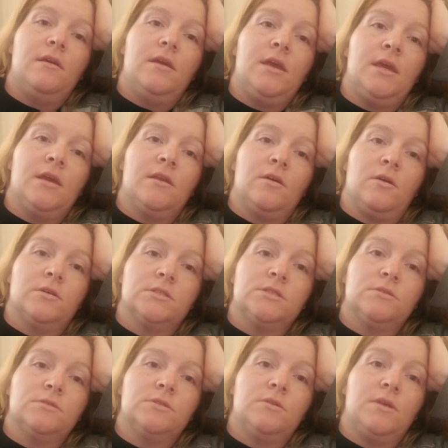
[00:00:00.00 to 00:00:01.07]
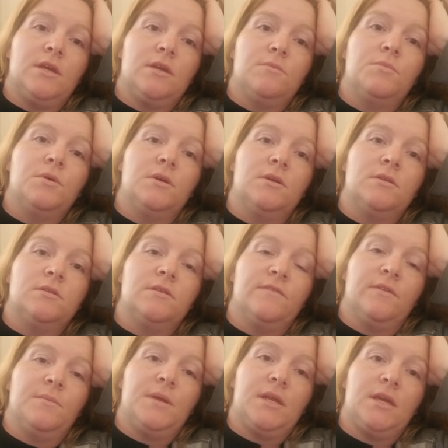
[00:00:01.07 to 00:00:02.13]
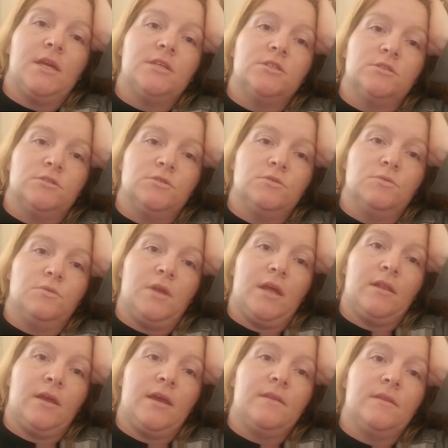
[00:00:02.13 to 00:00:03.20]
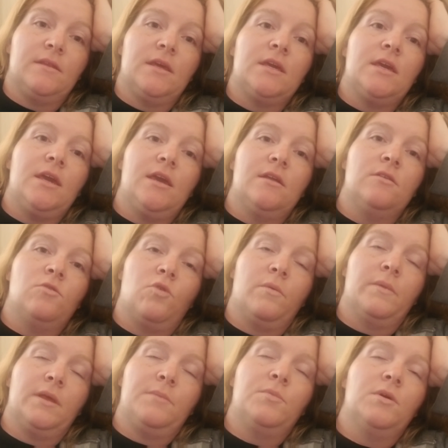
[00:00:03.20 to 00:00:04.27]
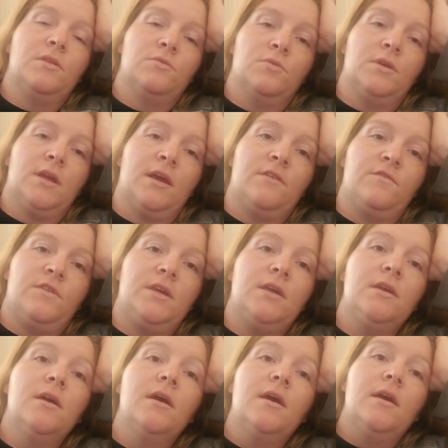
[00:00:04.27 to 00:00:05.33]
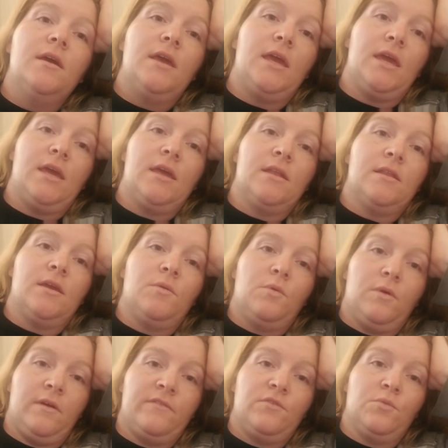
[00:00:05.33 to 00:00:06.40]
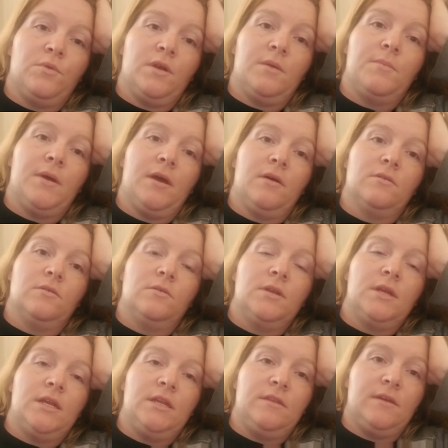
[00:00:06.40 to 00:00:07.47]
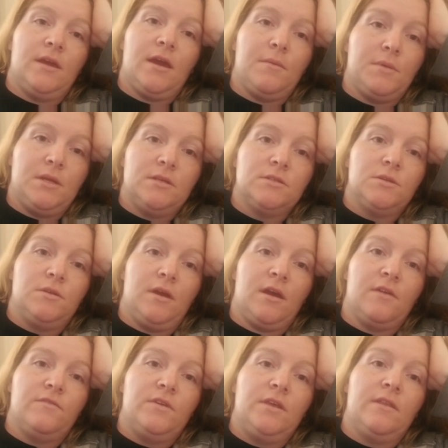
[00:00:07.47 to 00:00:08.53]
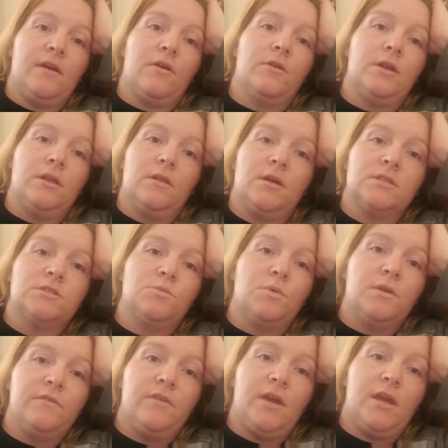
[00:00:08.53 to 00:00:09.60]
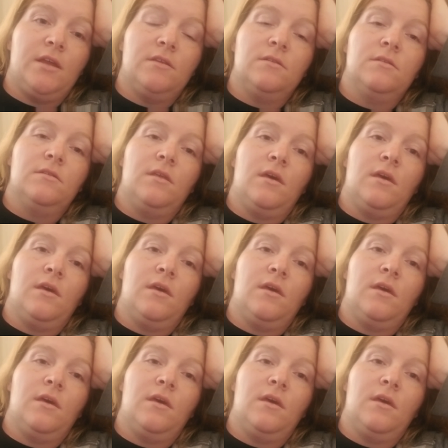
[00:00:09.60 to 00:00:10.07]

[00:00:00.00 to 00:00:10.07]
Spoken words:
and also so they can put different medications through that line that they can't normally put through an IV, and they won't have to worry about anything happening to the IV. They already lost one vein